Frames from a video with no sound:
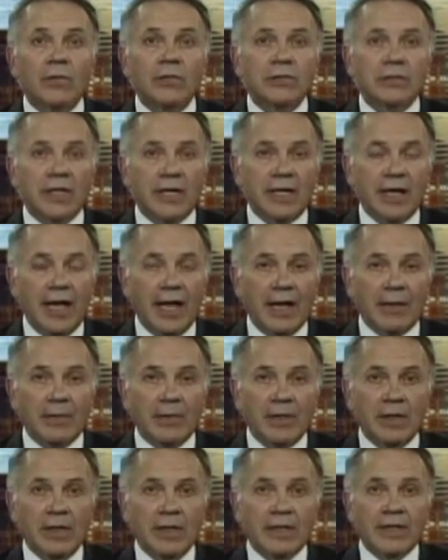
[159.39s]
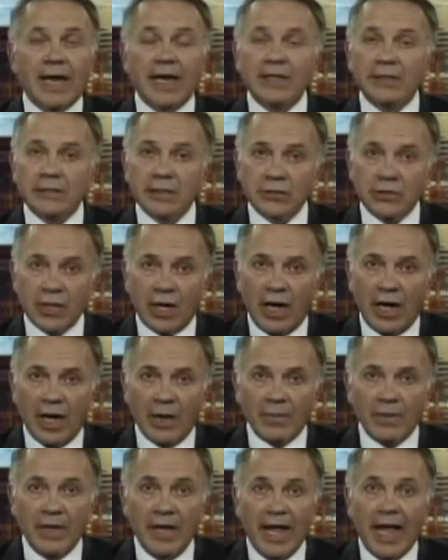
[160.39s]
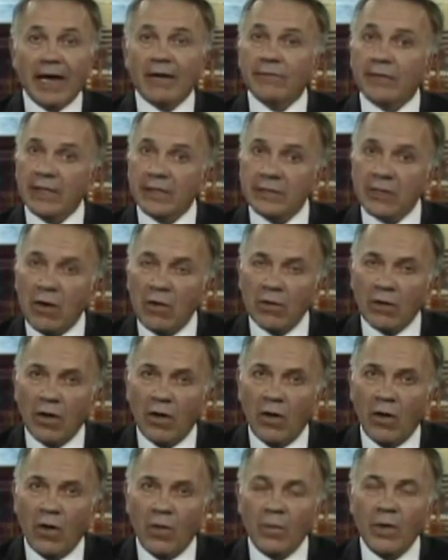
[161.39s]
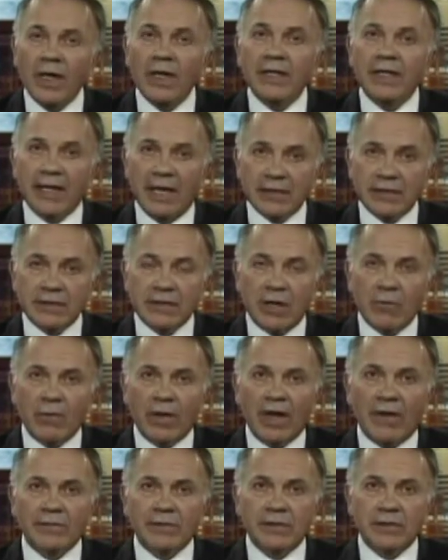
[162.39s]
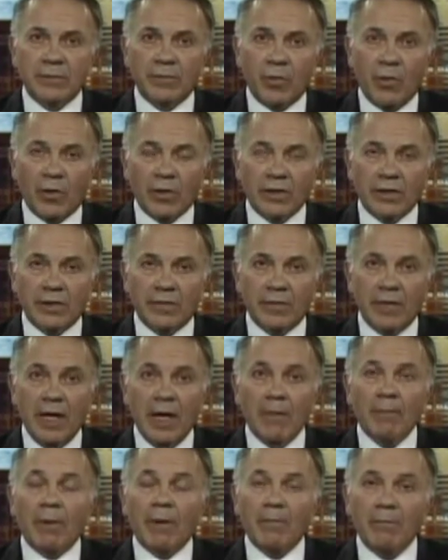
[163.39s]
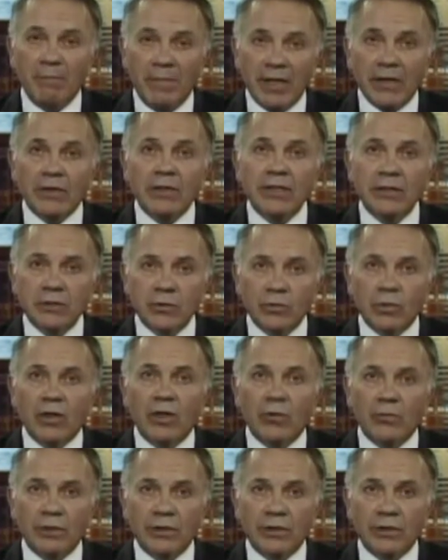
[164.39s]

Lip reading: which they came. That is a job. And if they don't go home, yes, then we have to deport them. But millions will